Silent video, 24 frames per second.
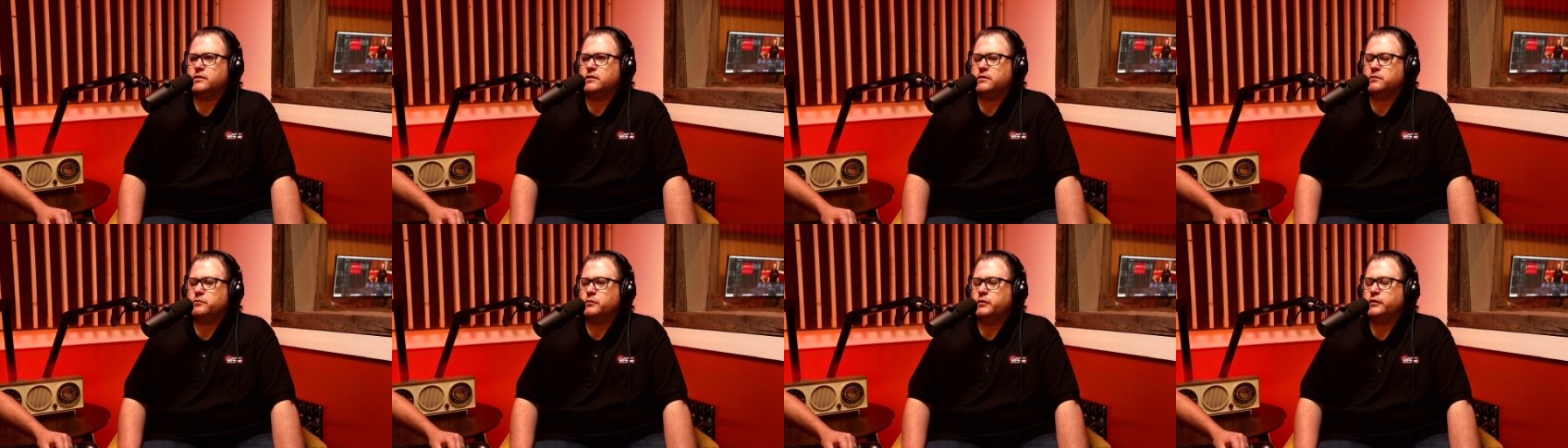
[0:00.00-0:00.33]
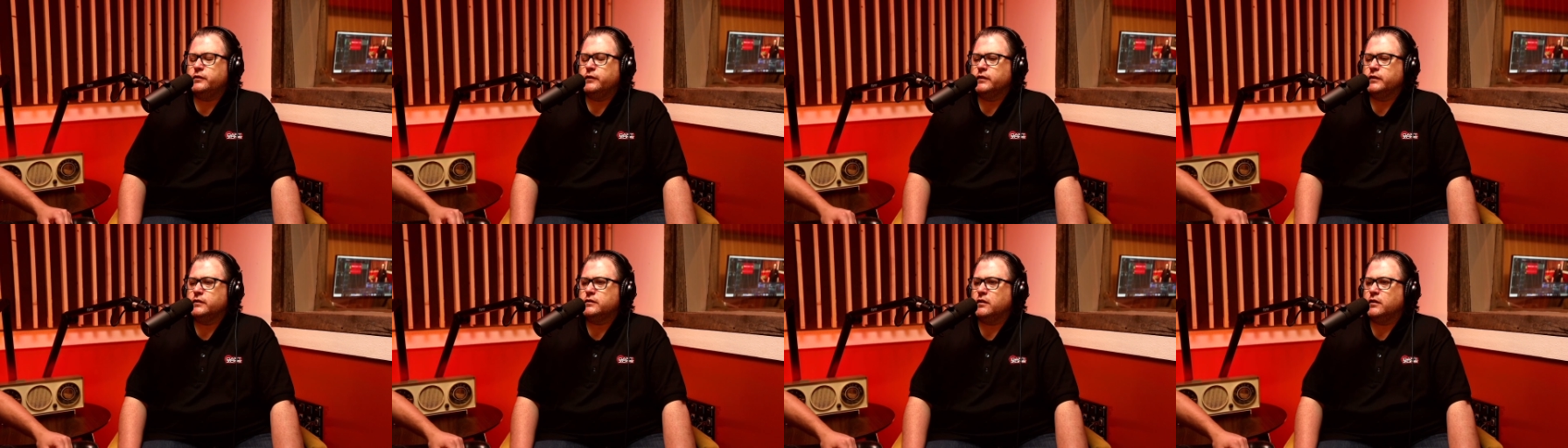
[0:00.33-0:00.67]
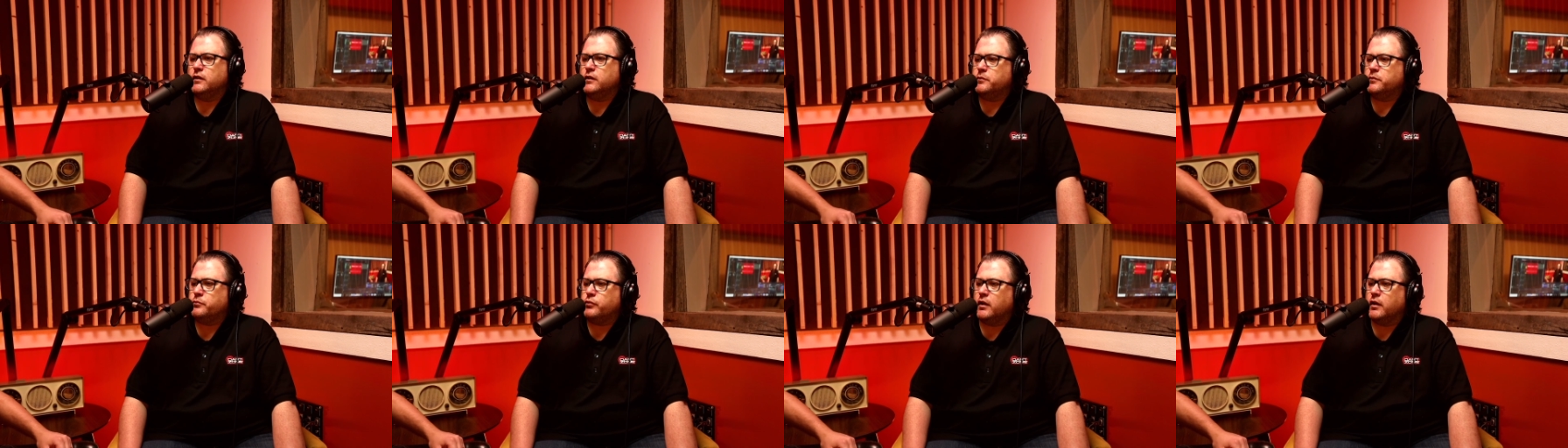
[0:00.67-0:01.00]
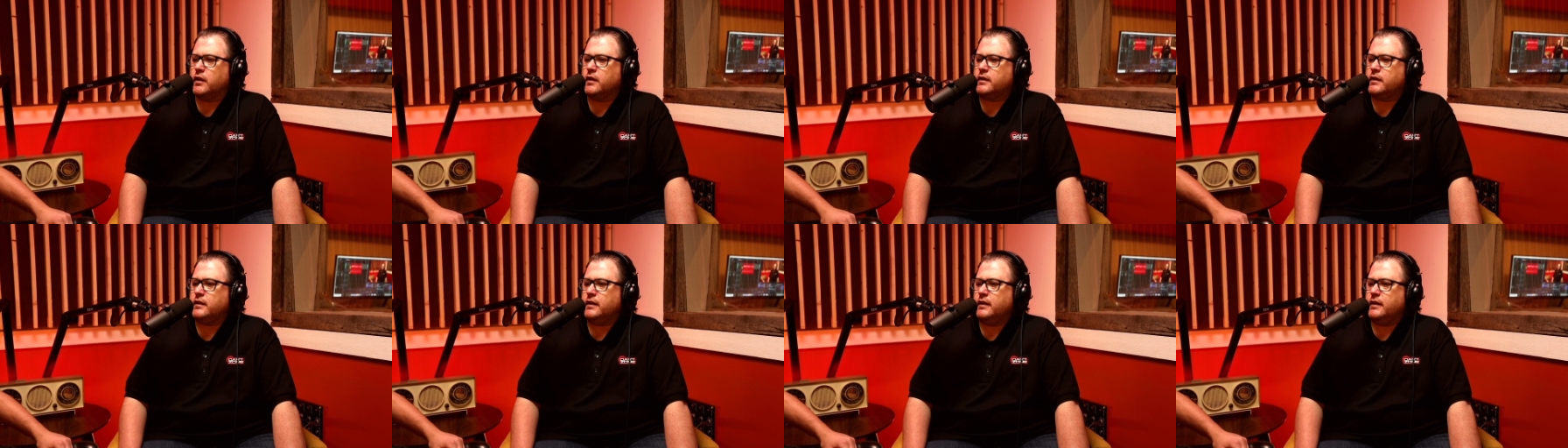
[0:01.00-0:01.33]
we first saw the
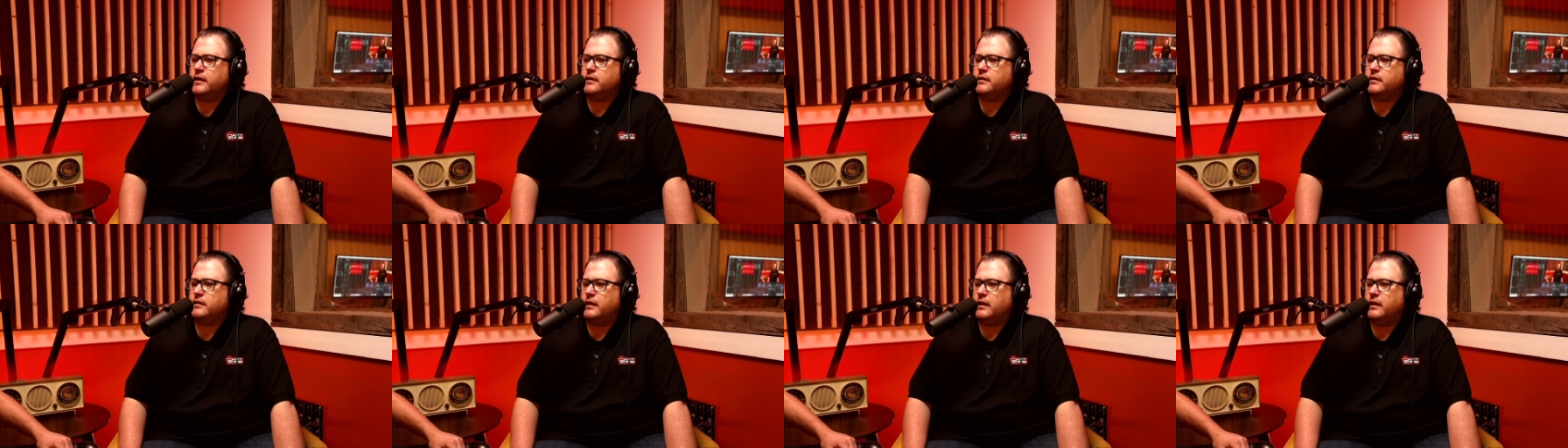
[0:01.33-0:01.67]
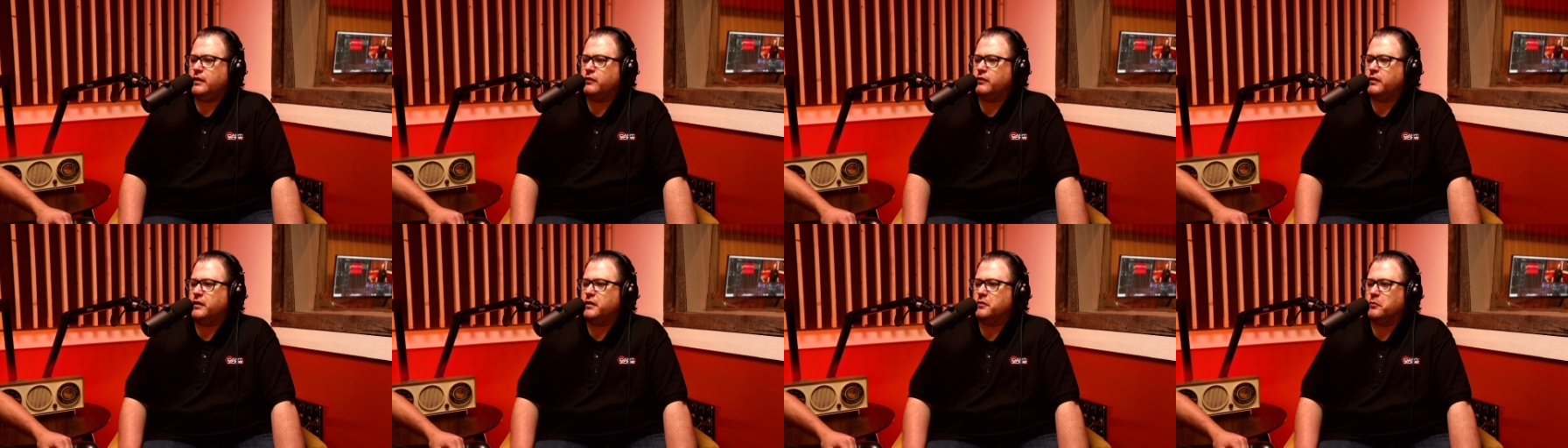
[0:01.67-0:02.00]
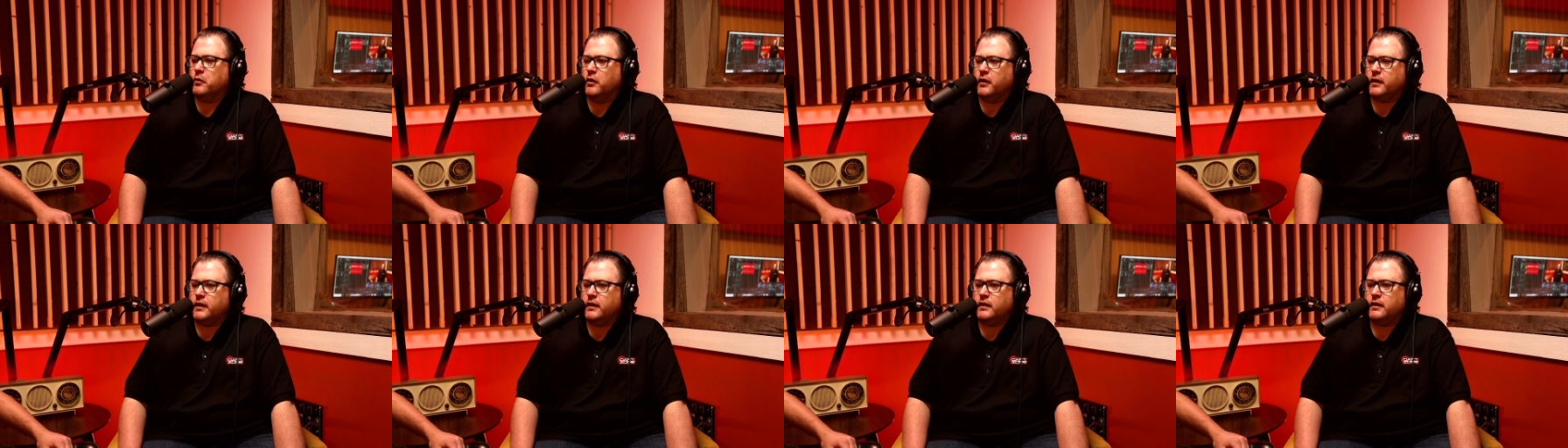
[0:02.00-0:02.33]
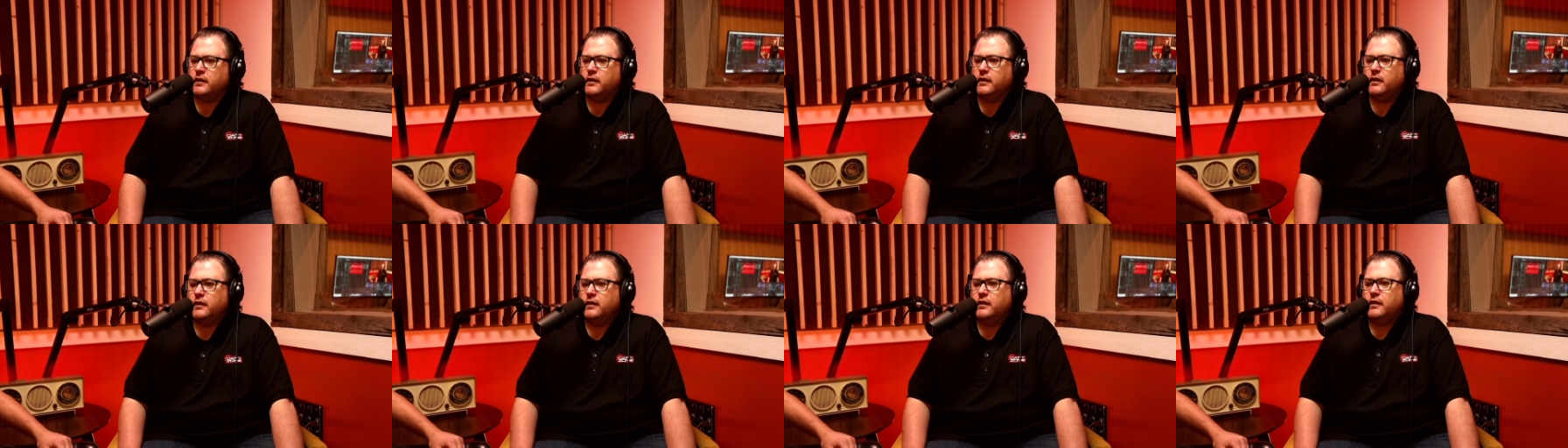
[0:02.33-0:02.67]
product entering the market
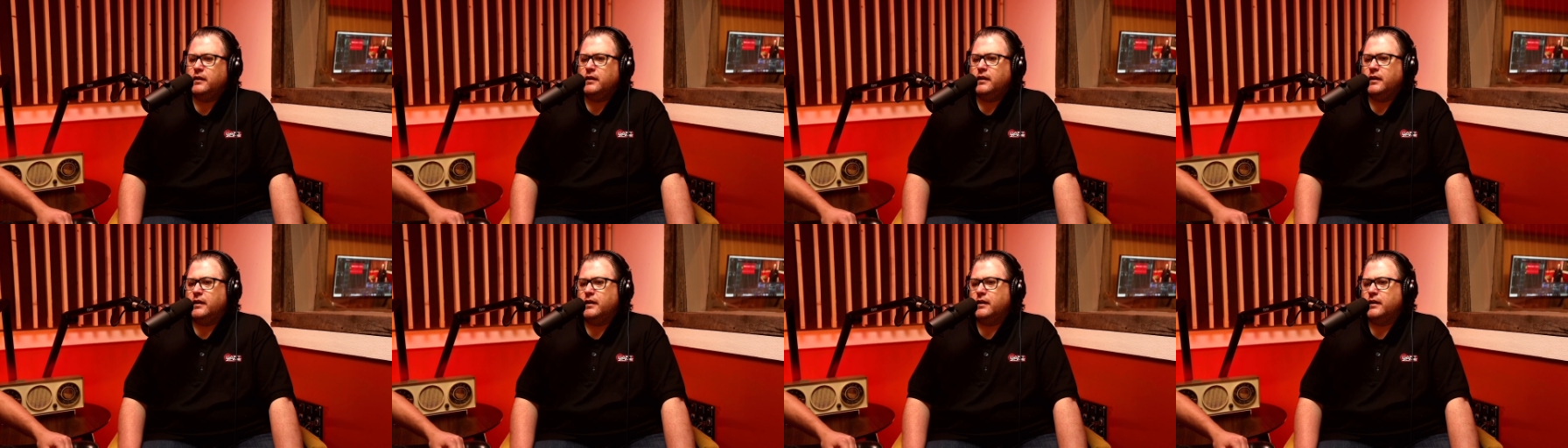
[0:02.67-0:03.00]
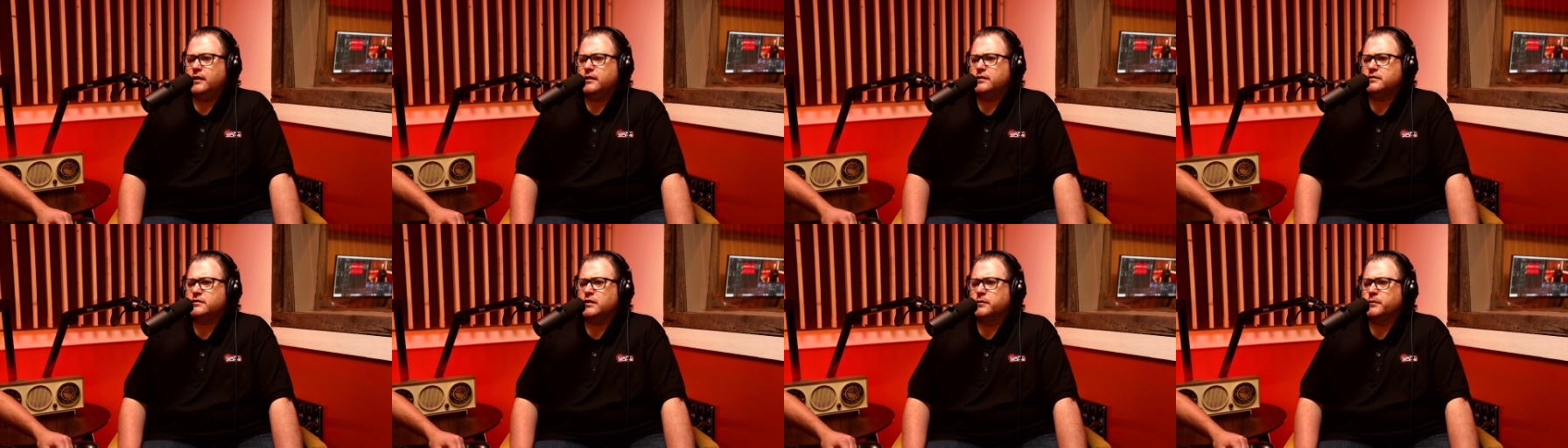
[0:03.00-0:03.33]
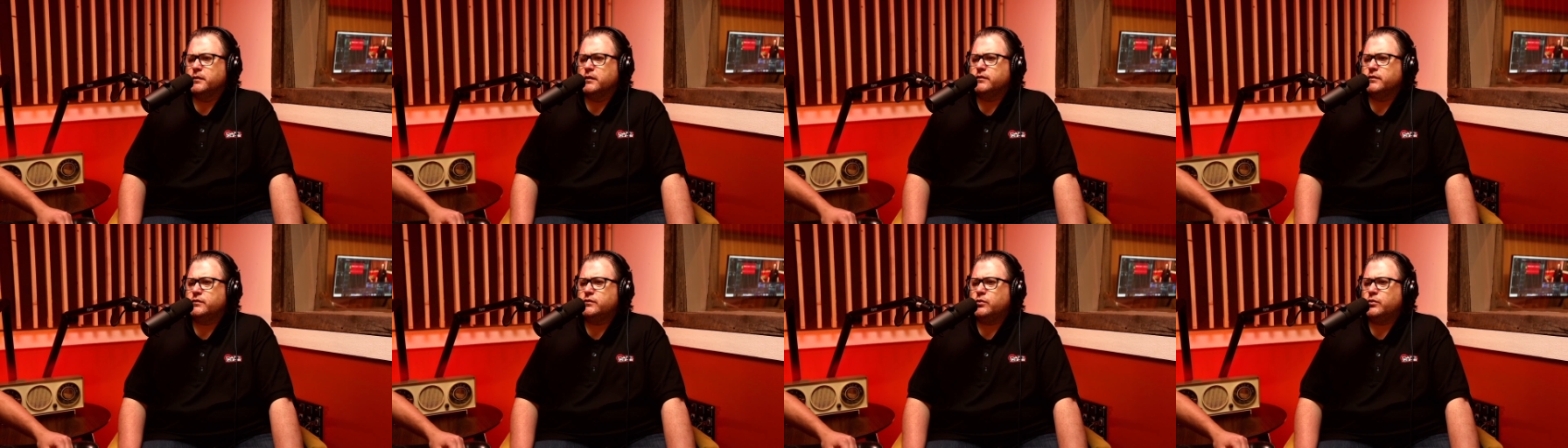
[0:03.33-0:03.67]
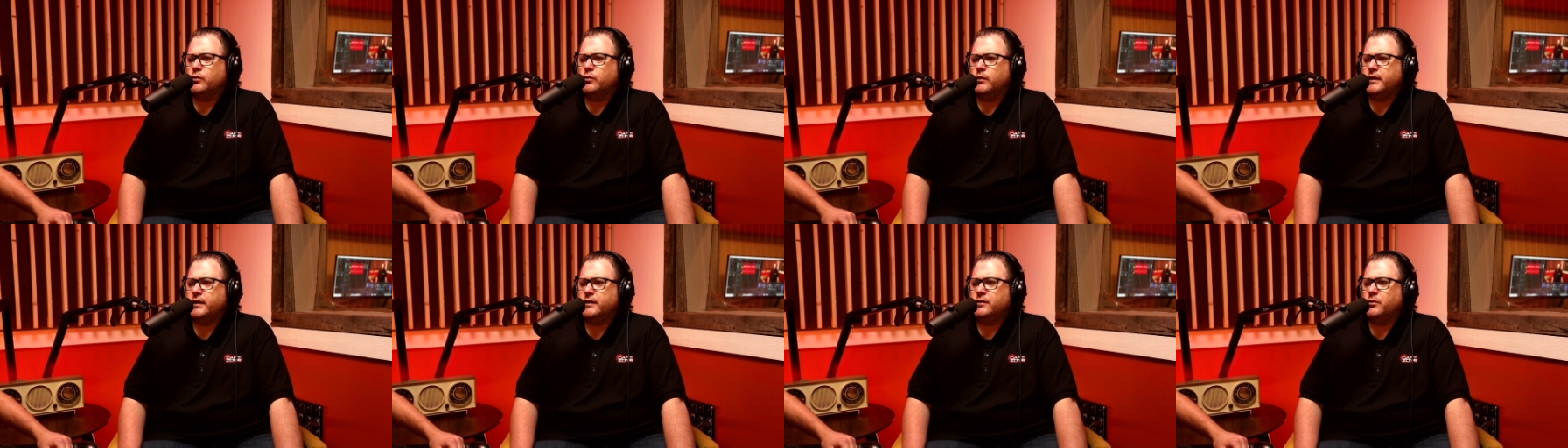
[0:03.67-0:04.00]
summer of
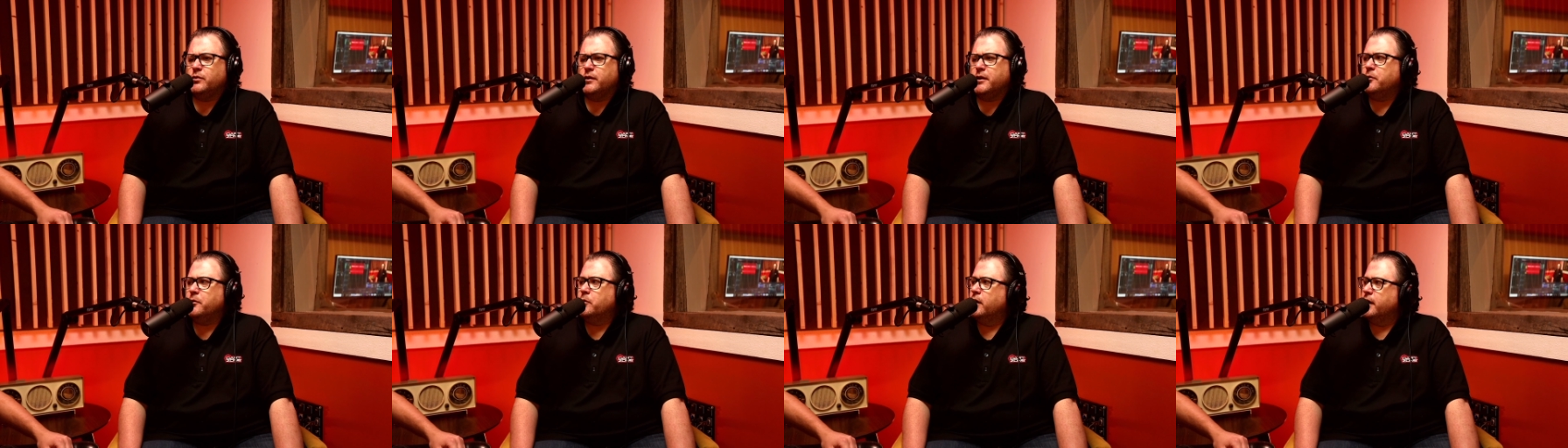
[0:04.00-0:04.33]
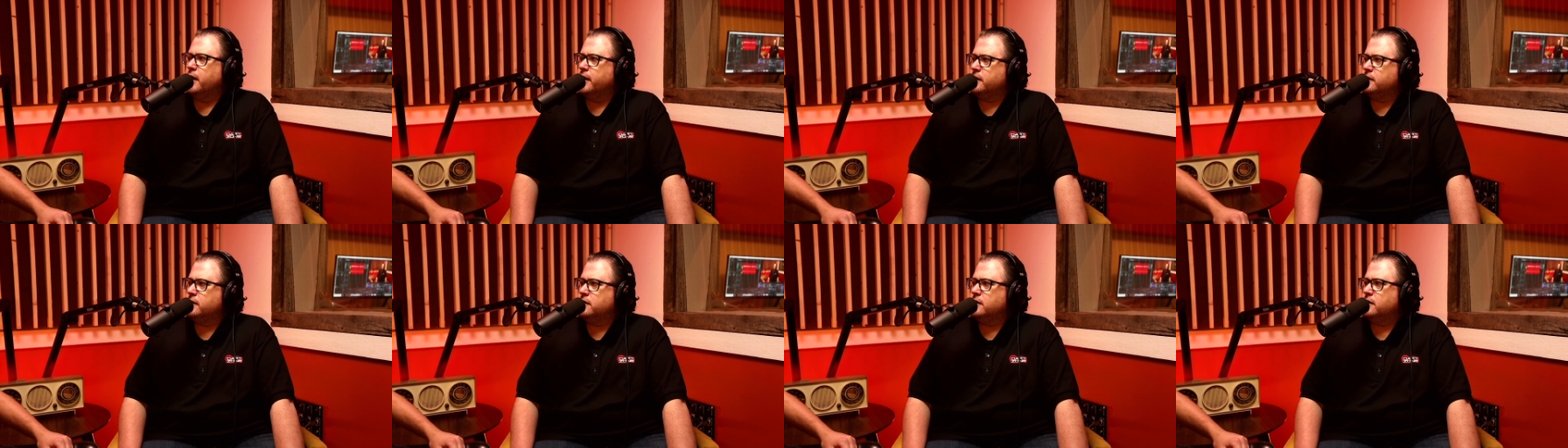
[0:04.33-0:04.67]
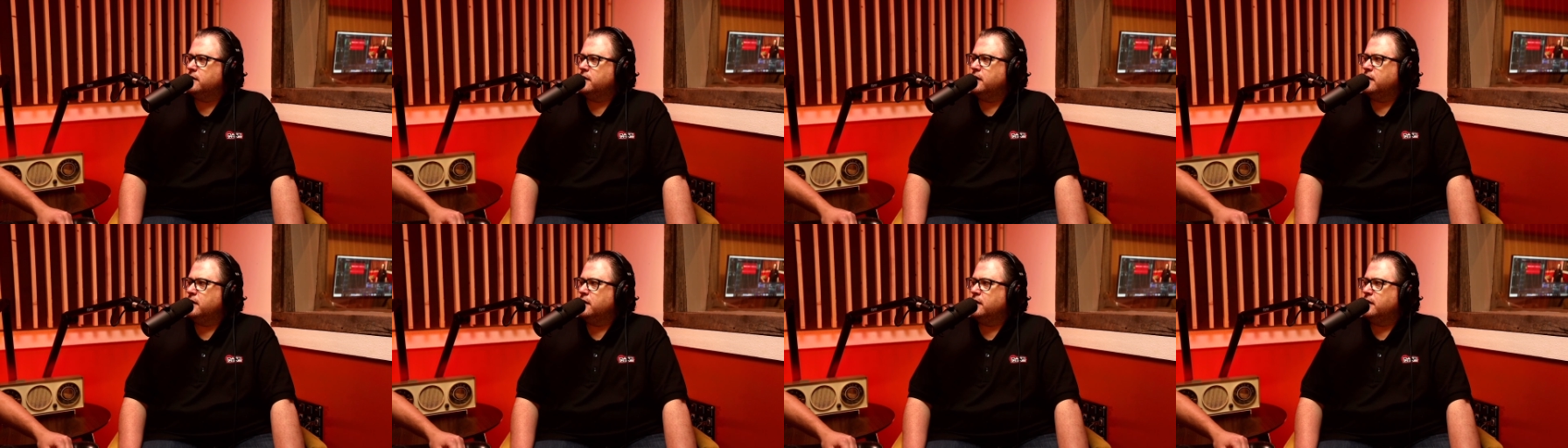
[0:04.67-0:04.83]
2021.